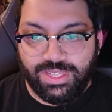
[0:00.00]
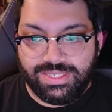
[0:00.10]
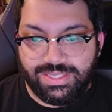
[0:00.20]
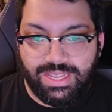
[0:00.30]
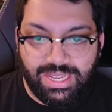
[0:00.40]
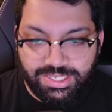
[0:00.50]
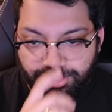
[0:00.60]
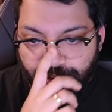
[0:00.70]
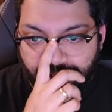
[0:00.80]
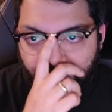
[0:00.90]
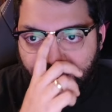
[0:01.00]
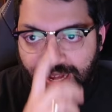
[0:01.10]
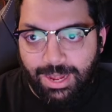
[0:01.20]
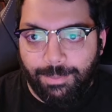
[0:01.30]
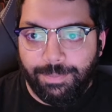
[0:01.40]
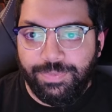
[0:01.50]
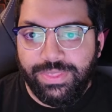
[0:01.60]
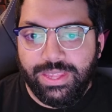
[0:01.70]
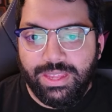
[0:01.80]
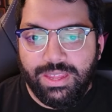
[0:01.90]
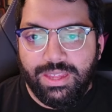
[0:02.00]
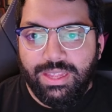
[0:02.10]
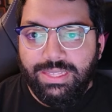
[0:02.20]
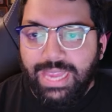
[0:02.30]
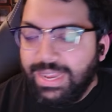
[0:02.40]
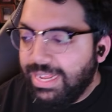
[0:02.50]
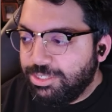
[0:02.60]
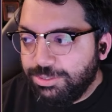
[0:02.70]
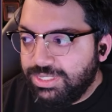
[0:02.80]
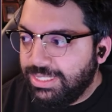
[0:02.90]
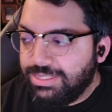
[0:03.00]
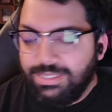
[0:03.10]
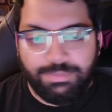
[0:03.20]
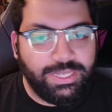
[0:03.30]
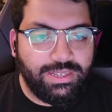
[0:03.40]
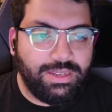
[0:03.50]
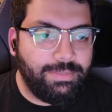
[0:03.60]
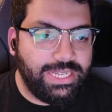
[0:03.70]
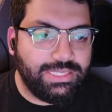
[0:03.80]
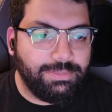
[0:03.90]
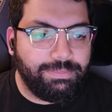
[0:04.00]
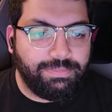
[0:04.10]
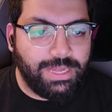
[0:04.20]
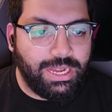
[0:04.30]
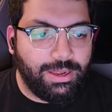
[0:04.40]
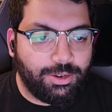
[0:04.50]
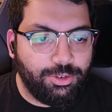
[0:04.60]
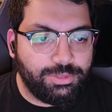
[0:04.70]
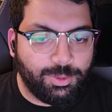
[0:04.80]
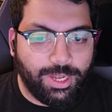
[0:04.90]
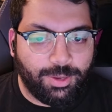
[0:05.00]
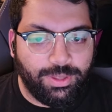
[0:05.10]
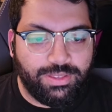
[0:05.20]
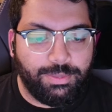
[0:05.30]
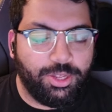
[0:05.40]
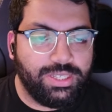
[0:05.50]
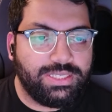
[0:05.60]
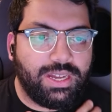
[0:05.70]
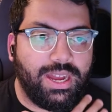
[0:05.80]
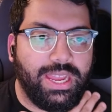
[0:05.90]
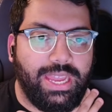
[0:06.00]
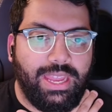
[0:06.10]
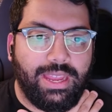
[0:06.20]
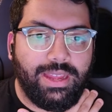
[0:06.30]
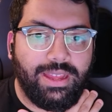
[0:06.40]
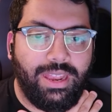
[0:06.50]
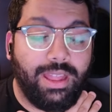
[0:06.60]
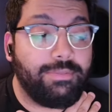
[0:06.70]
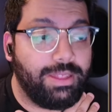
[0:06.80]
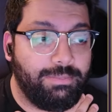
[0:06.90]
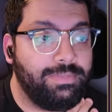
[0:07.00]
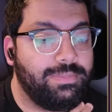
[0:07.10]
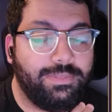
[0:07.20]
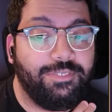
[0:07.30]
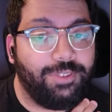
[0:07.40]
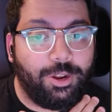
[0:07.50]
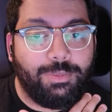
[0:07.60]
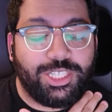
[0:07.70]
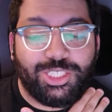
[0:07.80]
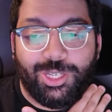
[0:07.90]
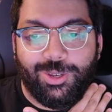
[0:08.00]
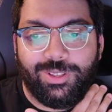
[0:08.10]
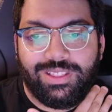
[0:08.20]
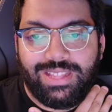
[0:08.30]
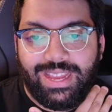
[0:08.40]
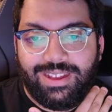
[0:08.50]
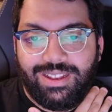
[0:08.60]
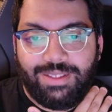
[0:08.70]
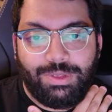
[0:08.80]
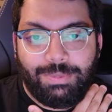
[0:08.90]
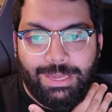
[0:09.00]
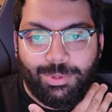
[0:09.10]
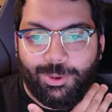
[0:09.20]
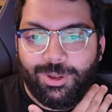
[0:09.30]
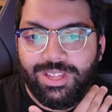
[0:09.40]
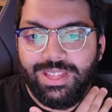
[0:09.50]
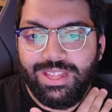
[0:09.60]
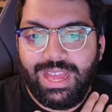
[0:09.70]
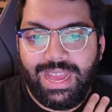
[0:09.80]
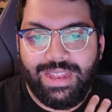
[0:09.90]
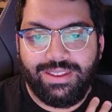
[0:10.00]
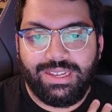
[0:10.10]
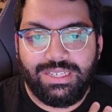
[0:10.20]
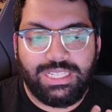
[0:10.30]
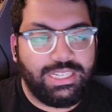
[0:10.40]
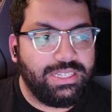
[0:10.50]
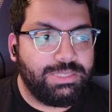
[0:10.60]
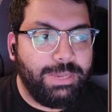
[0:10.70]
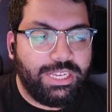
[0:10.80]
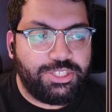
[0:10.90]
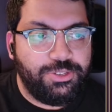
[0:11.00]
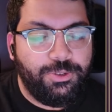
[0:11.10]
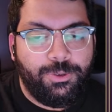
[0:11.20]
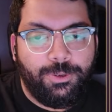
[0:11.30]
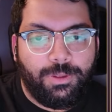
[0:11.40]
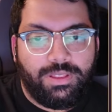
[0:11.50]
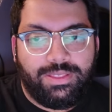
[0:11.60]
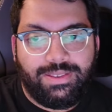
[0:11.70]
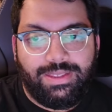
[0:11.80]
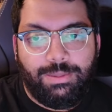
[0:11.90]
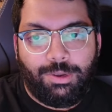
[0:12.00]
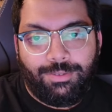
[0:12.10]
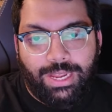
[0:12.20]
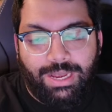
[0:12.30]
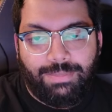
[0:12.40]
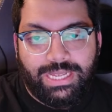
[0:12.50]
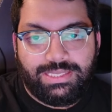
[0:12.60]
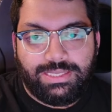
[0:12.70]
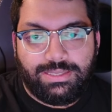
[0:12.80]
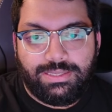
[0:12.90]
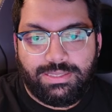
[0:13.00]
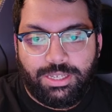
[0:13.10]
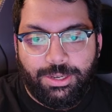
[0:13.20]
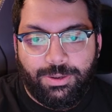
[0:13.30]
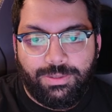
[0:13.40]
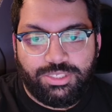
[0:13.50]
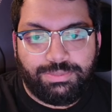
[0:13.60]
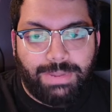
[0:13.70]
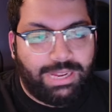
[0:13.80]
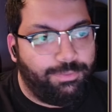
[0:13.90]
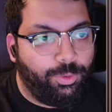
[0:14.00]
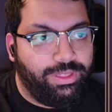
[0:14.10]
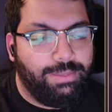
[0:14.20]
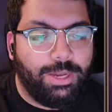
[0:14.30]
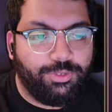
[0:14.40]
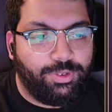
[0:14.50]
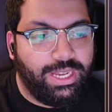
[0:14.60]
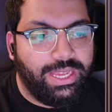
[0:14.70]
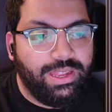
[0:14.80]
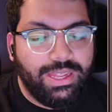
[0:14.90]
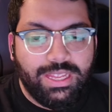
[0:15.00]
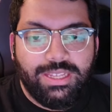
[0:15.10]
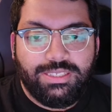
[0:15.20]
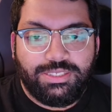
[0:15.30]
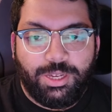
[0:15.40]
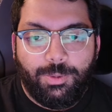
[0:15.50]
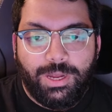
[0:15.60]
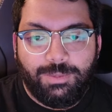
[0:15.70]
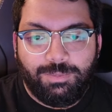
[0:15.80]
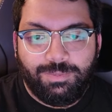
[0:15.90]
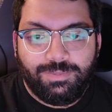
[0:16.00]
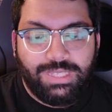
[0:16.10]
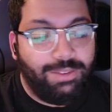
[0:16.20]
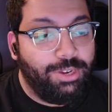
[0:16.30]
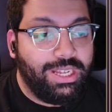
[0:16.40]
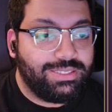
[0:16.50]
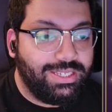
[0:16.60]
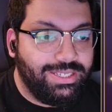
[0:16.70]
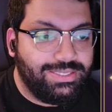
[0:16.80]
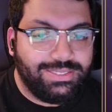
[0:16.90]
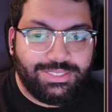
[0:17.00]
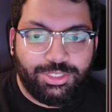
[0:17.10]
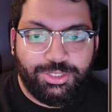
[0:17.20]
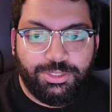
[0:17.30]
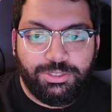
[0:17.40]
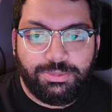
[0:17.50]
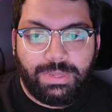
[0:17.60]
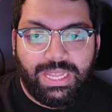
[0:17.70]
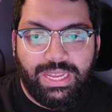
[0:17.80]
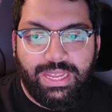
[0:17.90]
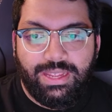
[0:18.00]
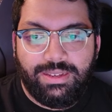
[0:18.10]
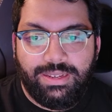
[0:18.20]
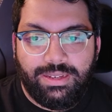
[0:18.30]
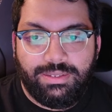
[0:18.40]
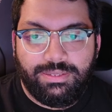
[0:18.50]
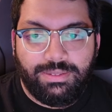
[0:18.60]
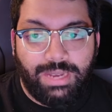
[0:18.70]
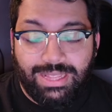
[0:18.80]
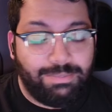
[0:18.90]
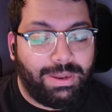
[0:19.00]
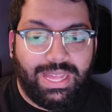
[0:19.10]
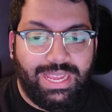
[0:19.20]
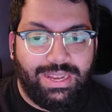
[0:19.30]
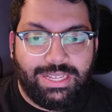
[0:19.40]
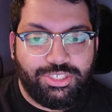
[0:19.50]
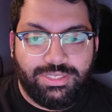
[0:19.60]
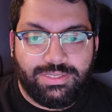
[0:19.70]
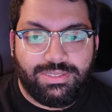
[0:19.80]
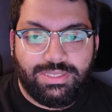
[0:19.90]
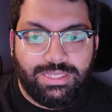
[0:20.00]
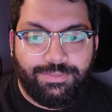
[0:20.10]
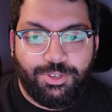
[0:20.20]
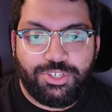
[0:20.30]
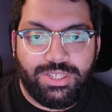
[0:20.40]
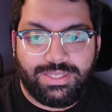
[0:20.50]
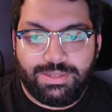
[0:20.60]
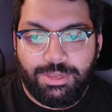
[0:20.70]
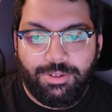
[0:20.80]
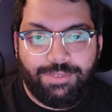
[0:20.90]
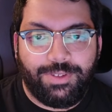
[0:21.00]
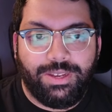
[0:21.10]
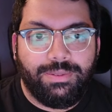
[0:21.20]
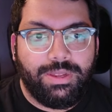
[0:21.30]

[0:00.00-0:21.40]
this later on. Yeah, Natural Six have been an amazing group to work with, to be honest. I love them very much so. They are lovely people, and I speak to the team on a regular basis, so just back and forth emails really. So yeah, really excited to let them play Legends in the future. It's gonna be great fun.